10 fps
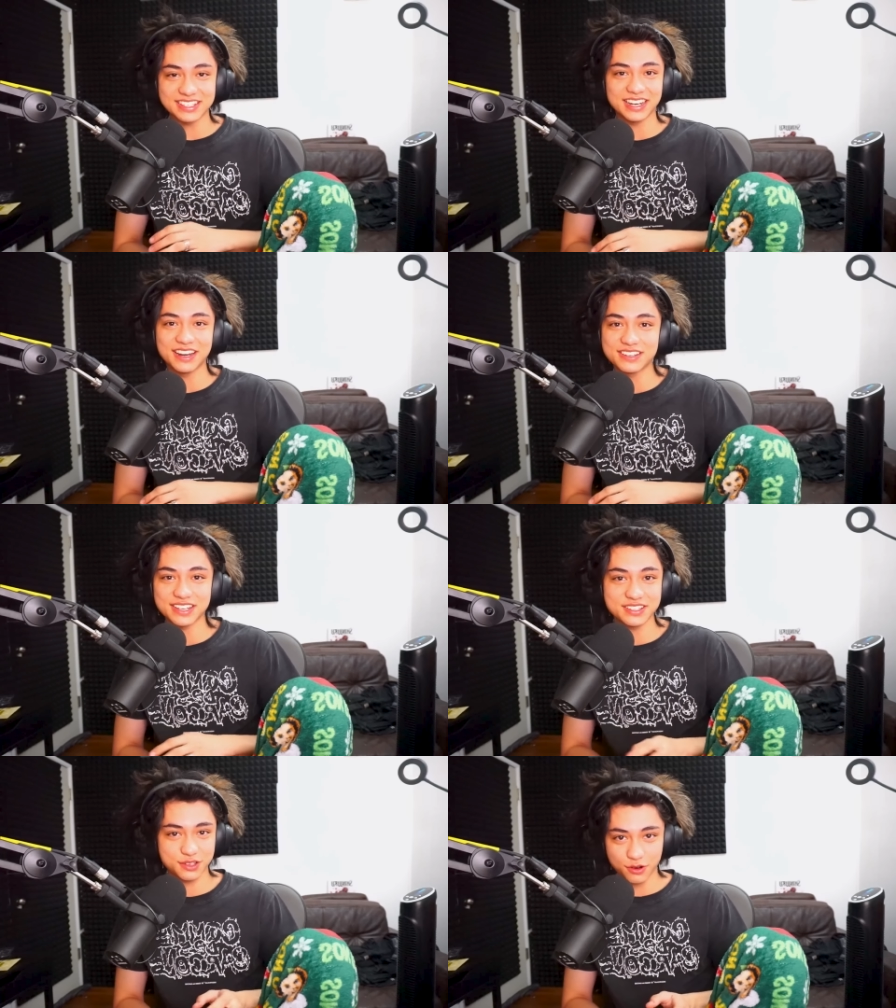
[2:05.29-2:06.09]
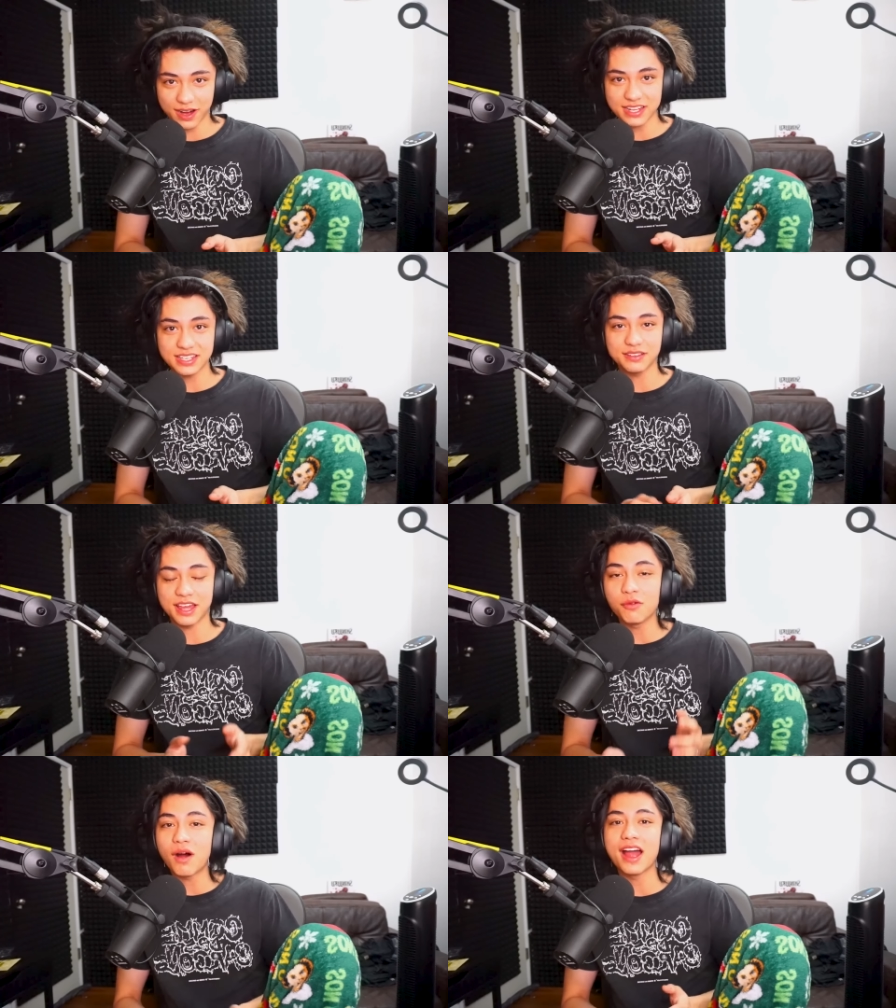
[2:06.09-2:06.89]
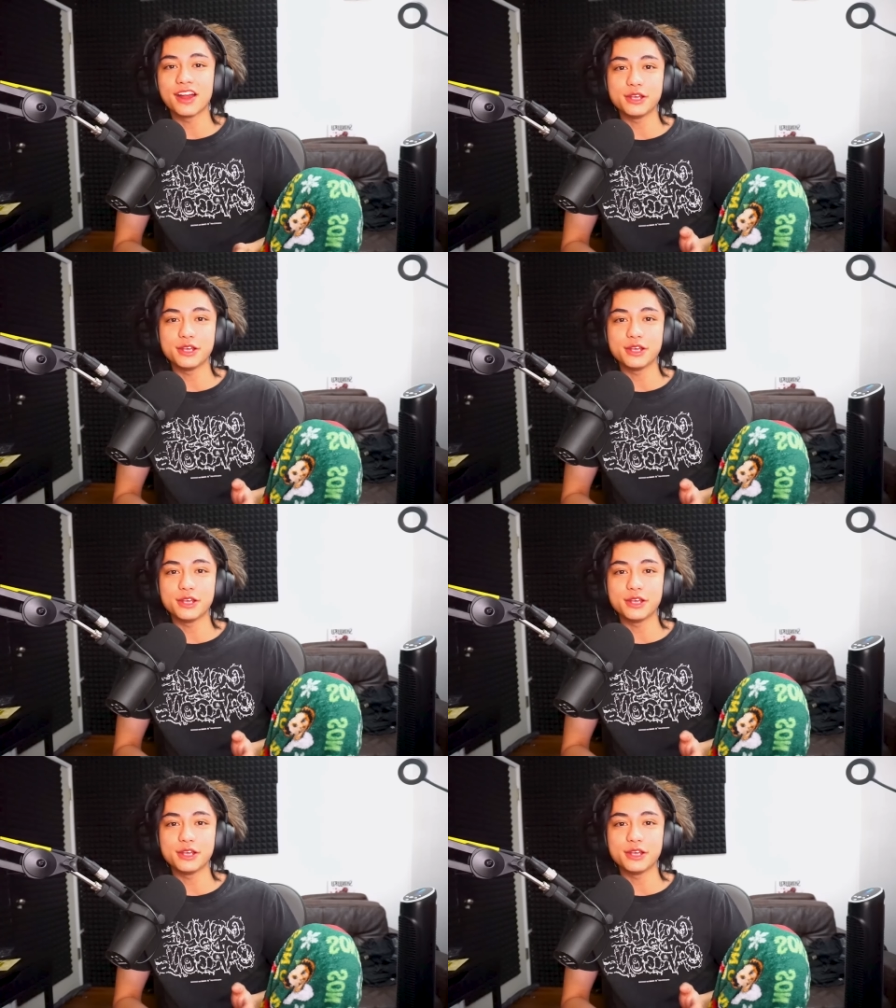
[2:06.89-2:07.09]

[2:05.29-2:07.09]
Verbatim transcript: I know it sounds crazy. Like, why are you